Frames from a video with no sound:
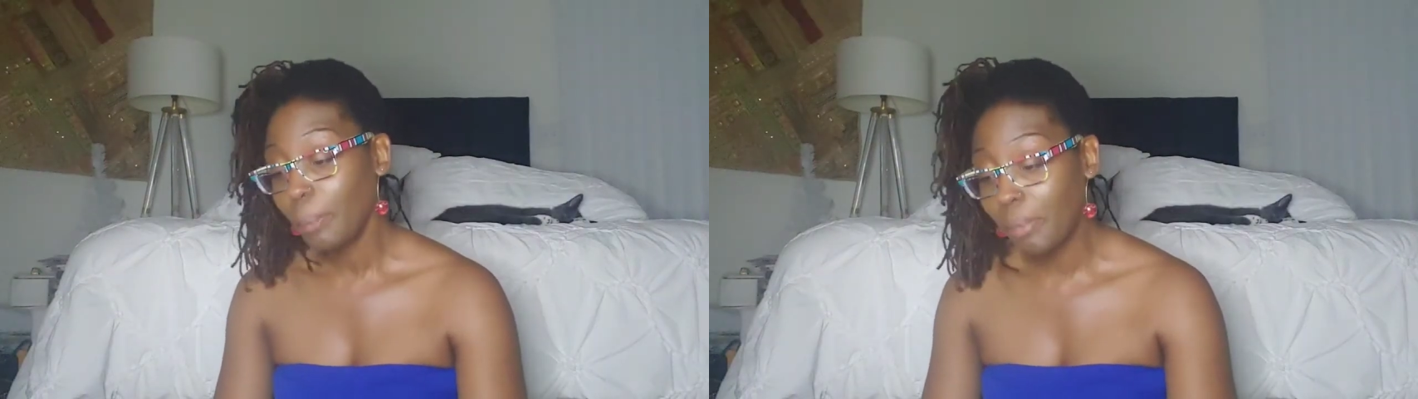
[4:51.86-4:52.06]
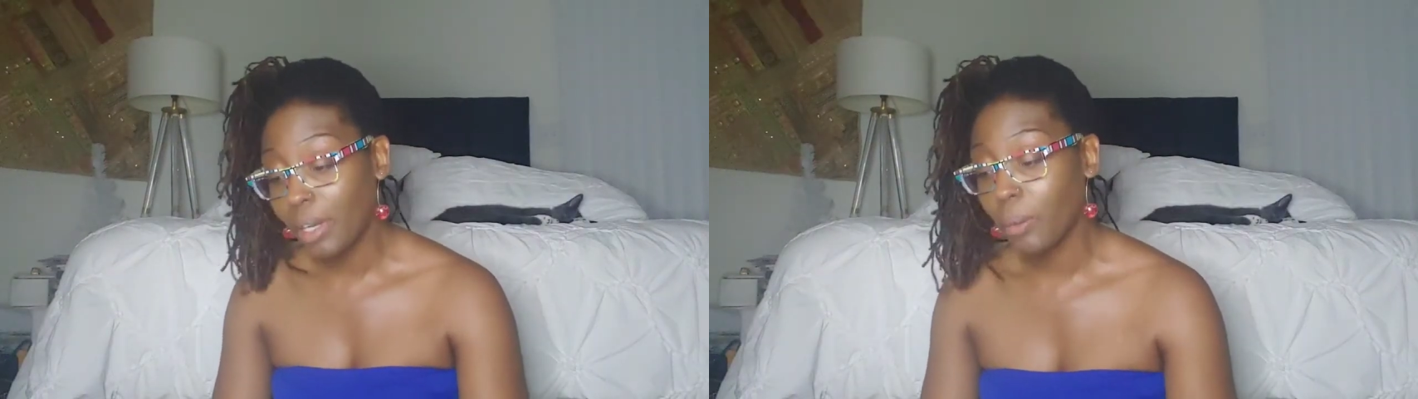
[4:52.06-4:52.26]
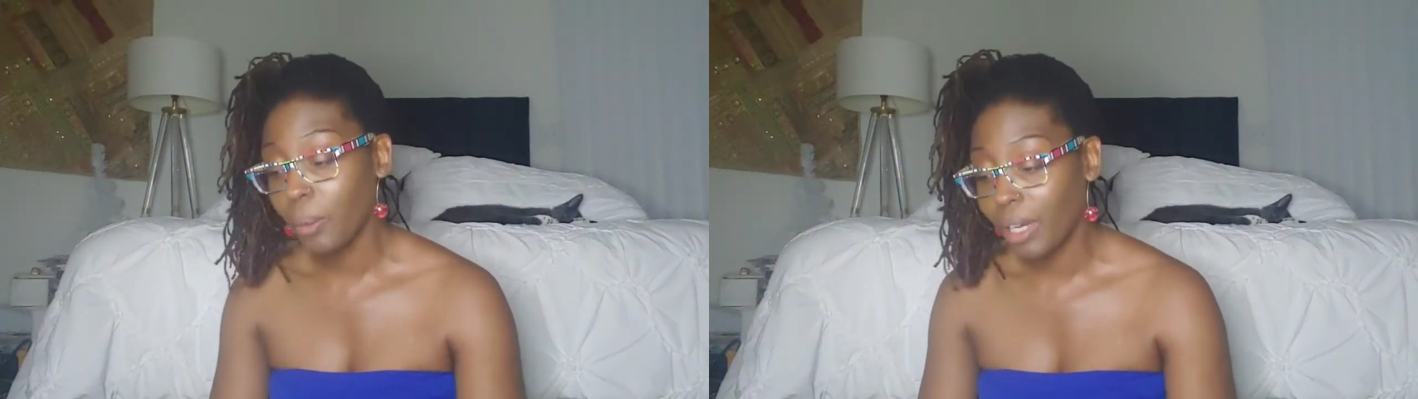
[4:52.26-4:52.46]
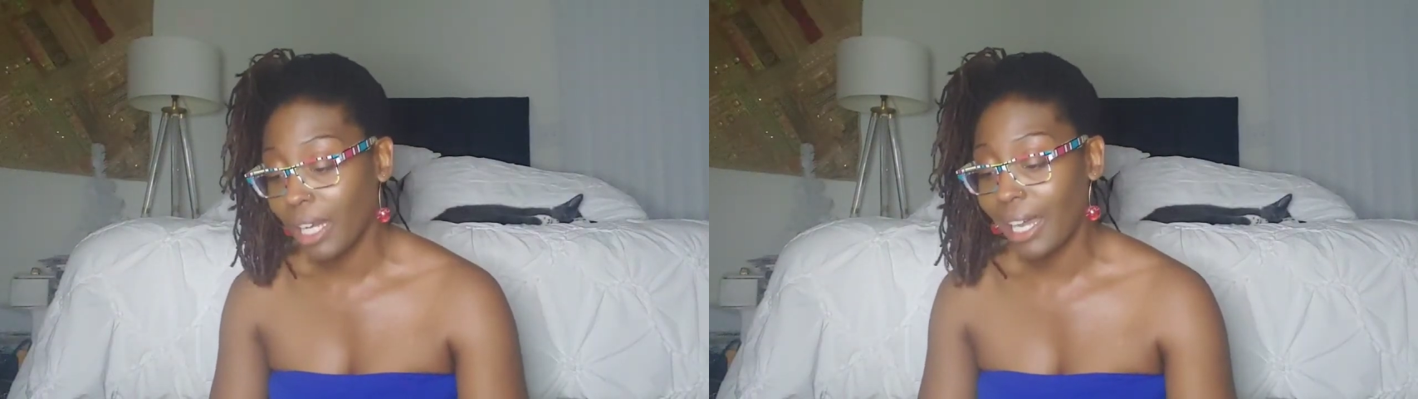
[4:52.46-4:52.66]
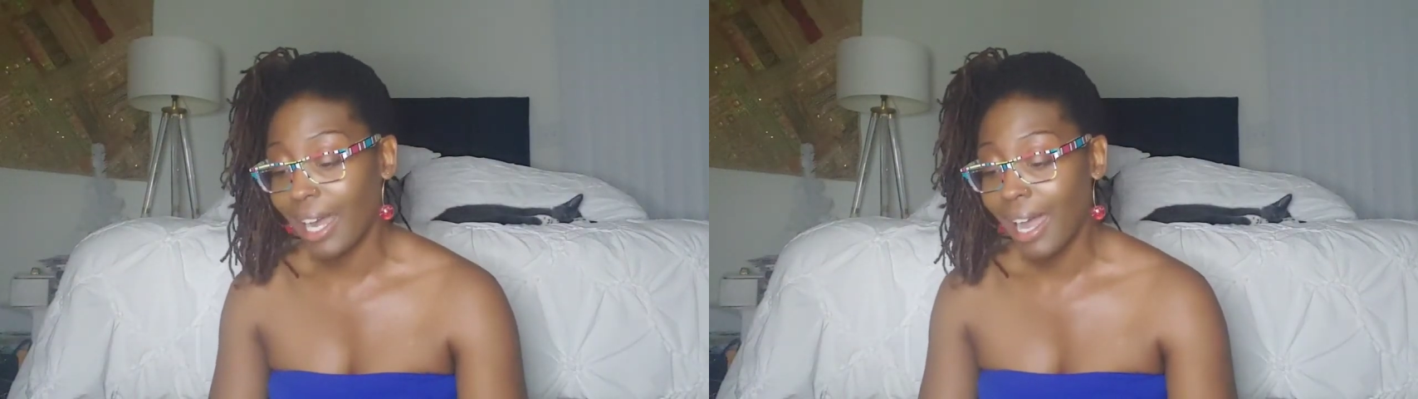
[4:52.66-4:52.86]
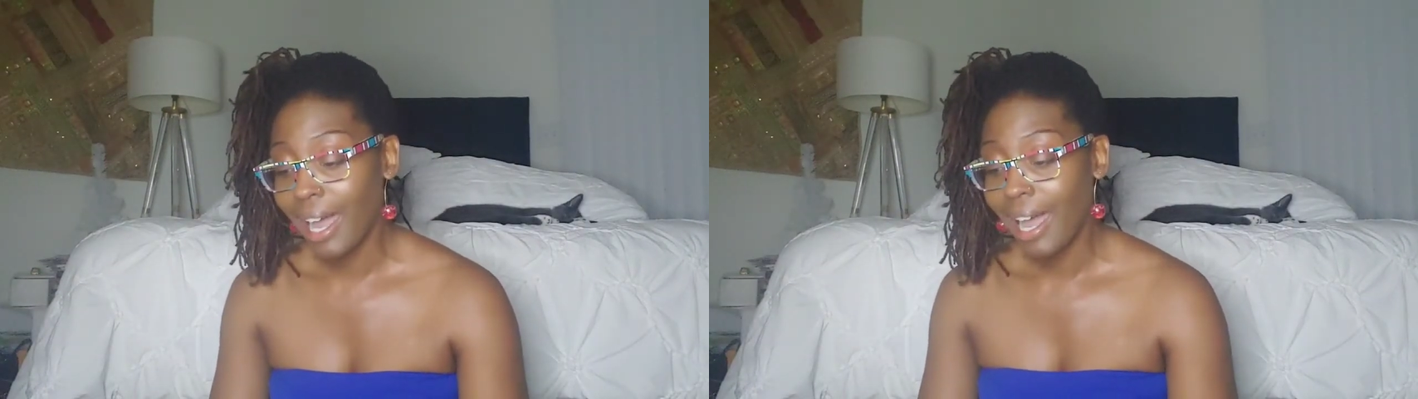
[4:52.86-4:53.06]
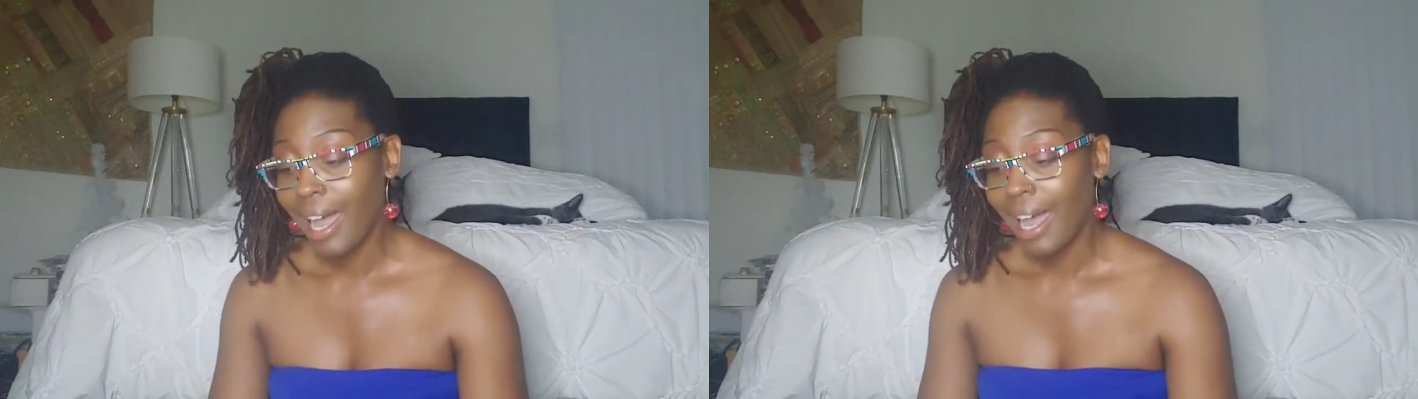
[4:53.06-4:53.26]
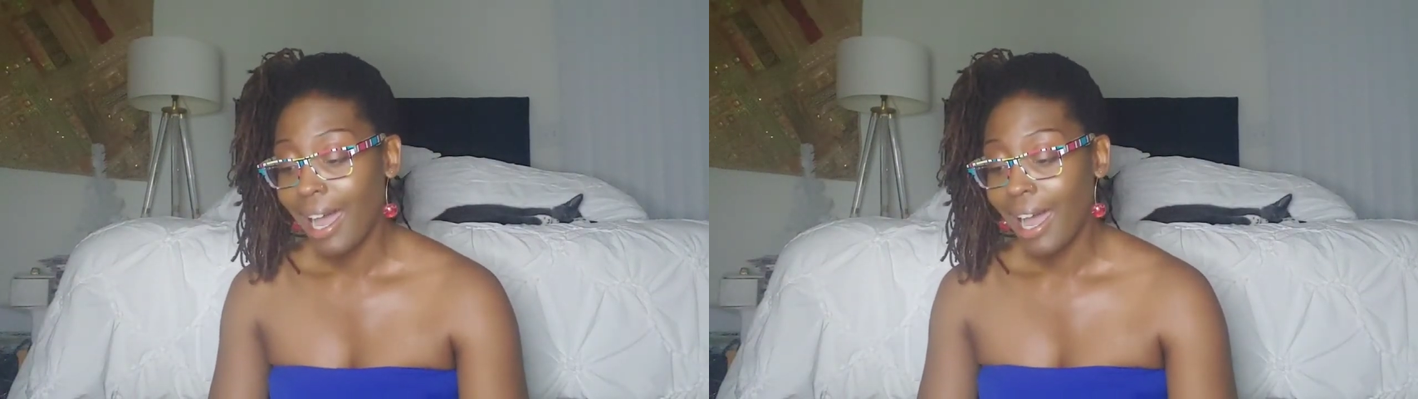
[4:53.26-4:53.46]
But what
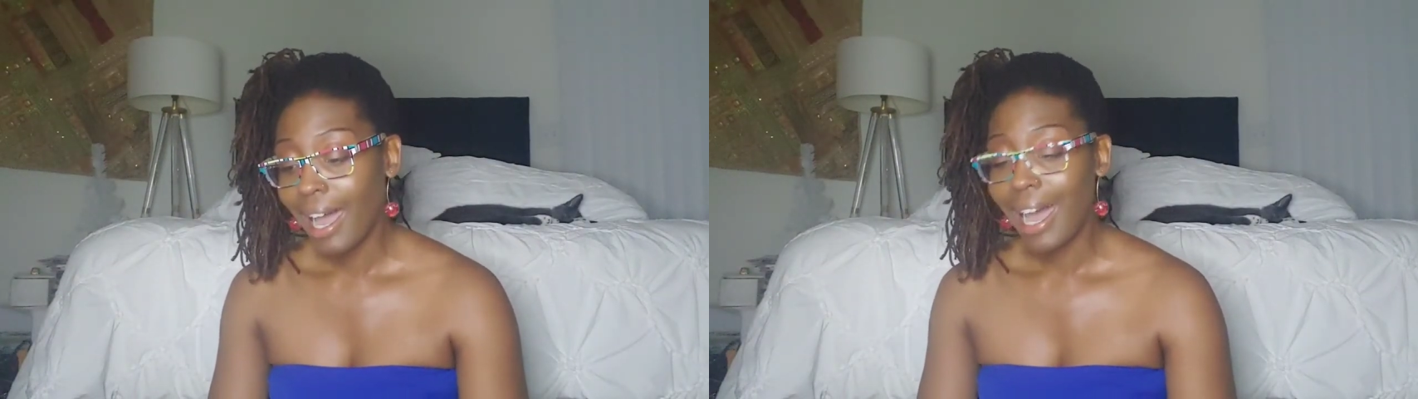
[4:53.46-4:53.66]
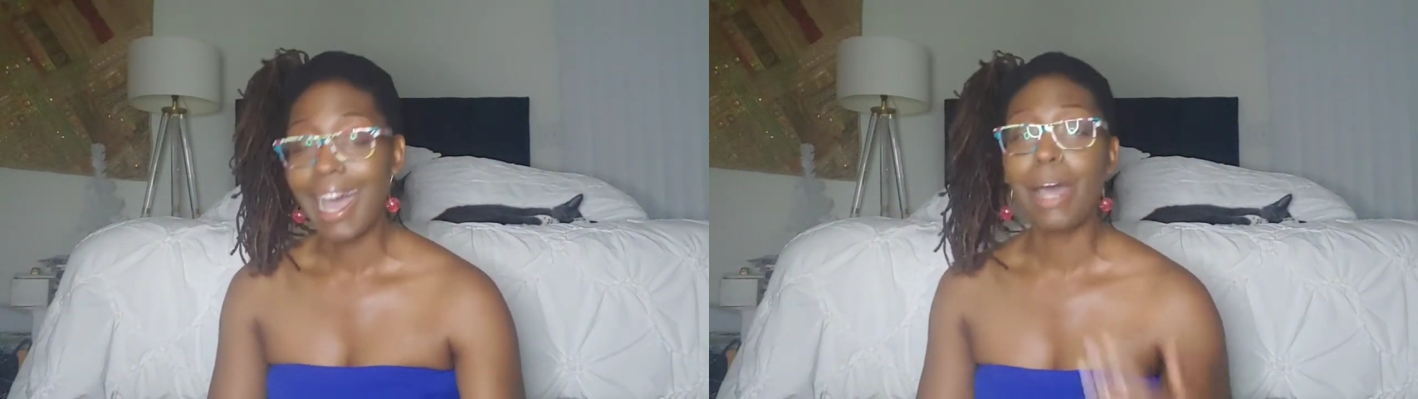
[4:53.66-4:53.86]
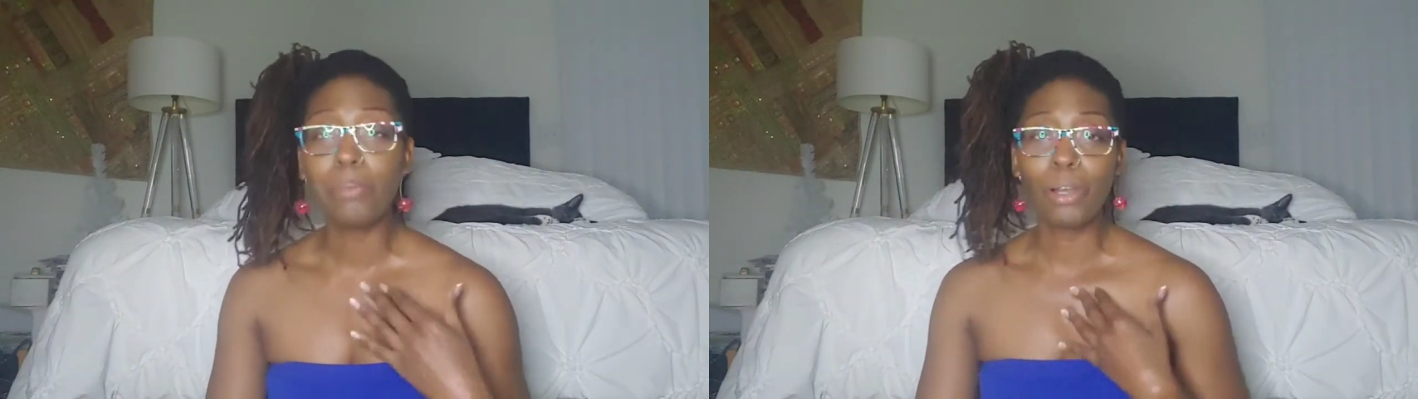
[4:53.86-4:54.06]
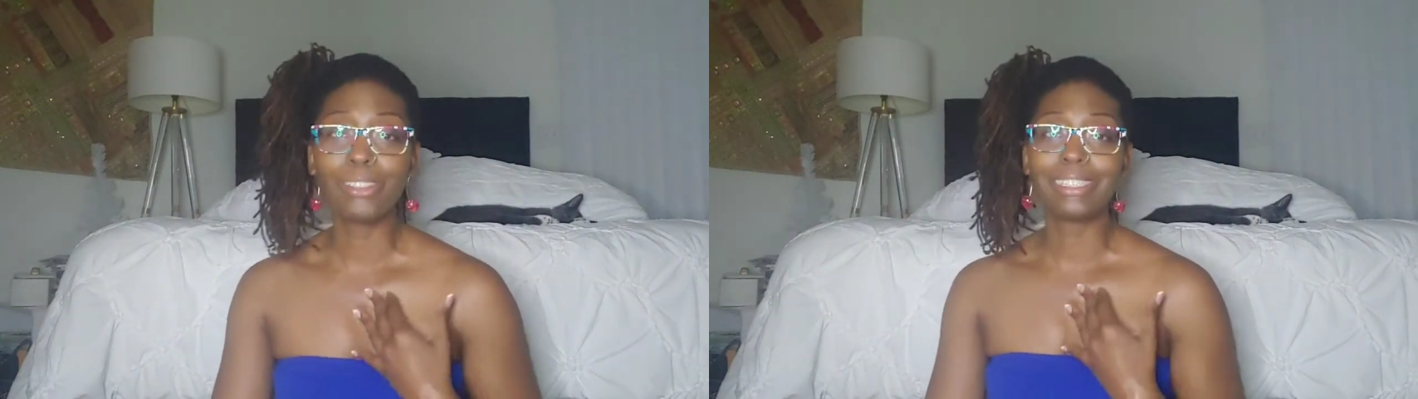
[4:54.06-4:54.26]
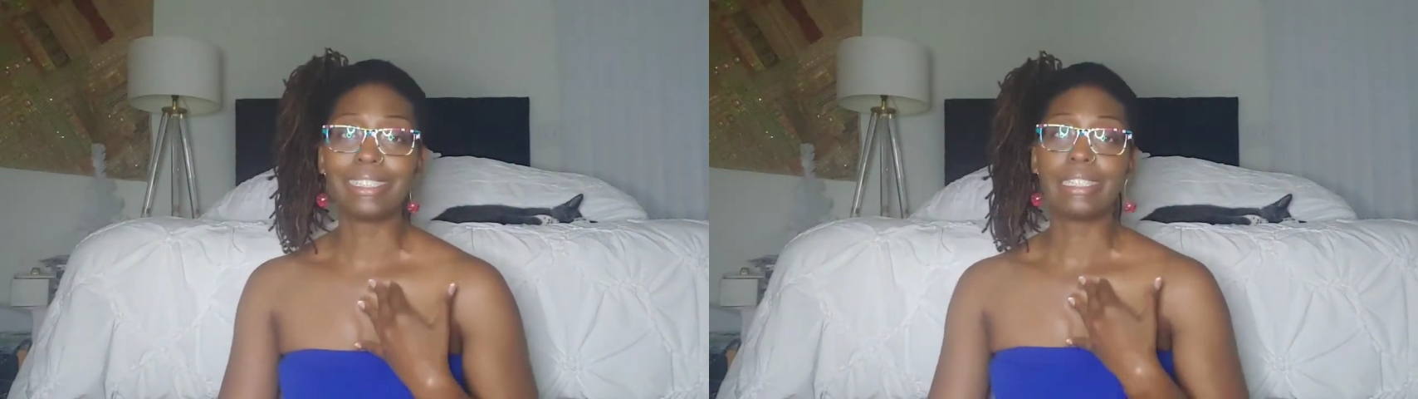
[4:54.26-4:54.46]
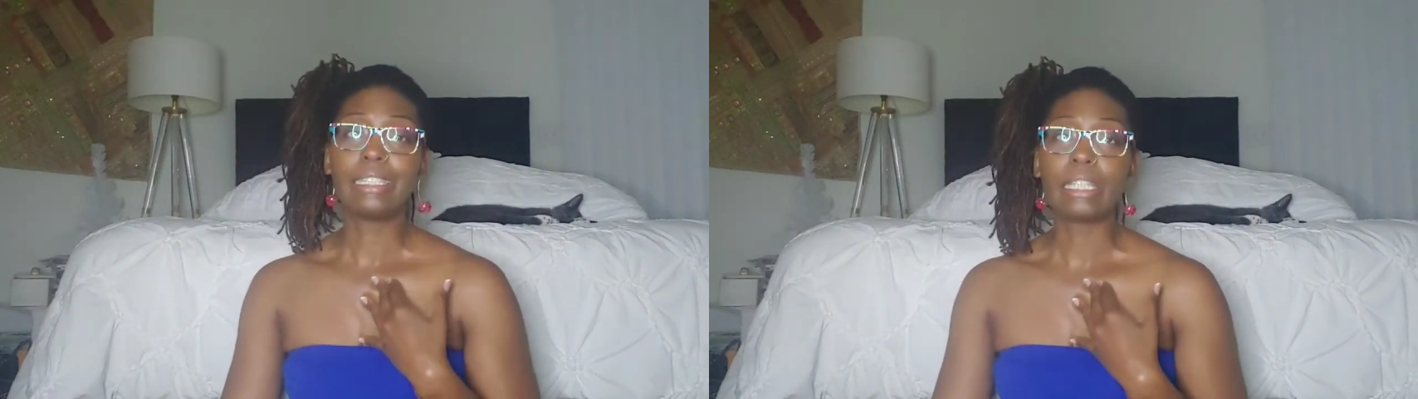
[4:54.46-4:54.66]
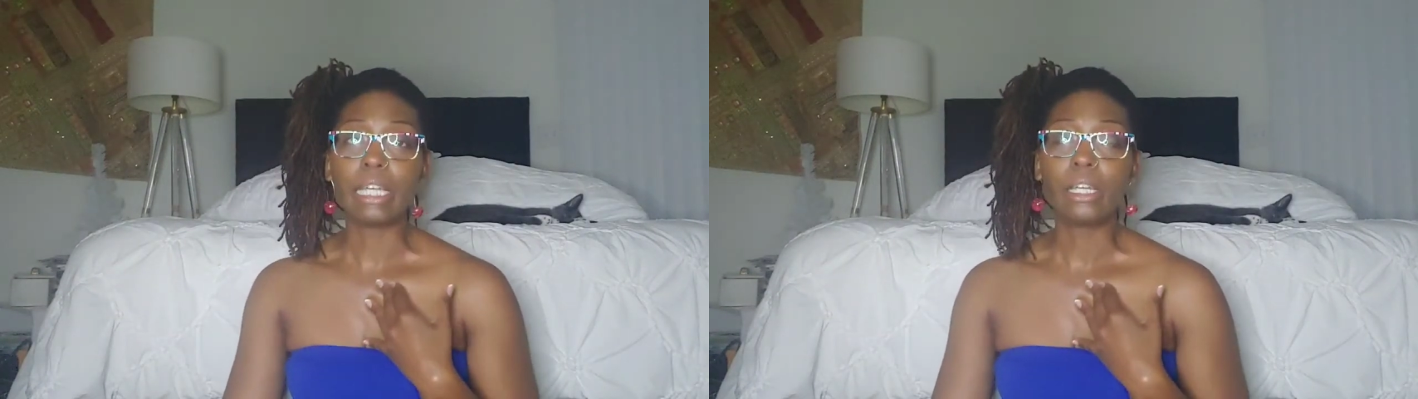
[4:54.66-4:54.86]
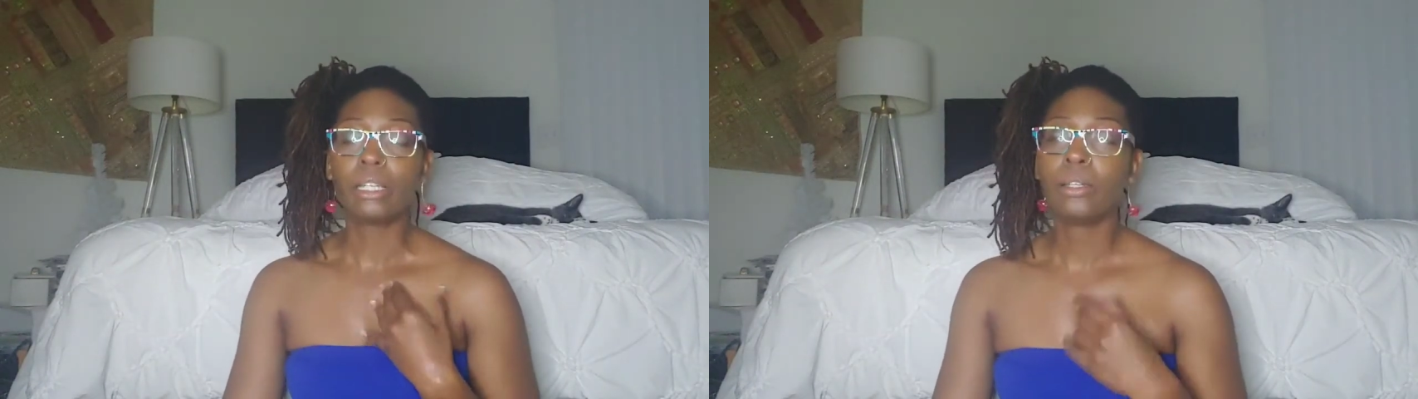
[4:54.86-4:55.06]
I personally
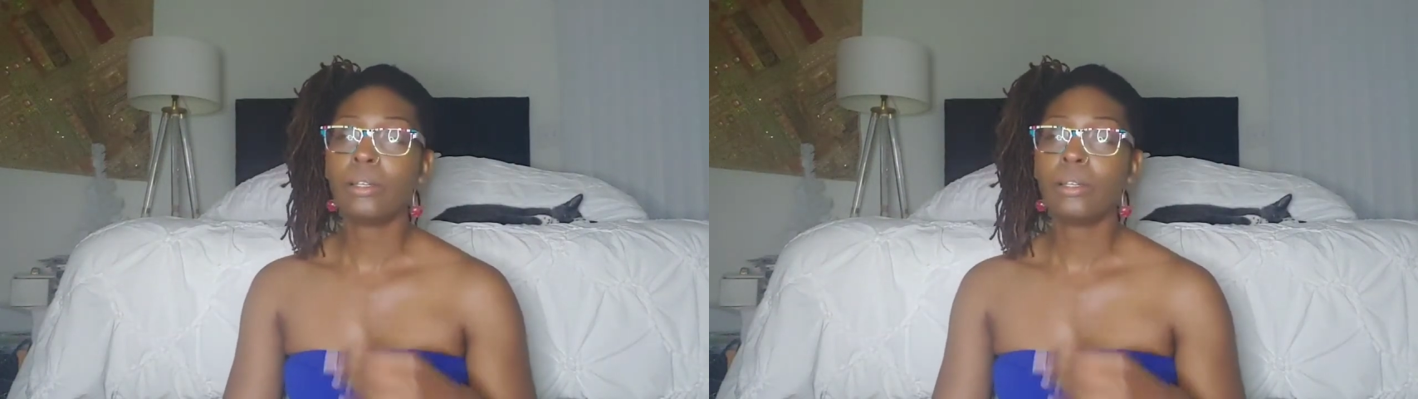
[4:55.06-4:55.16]
think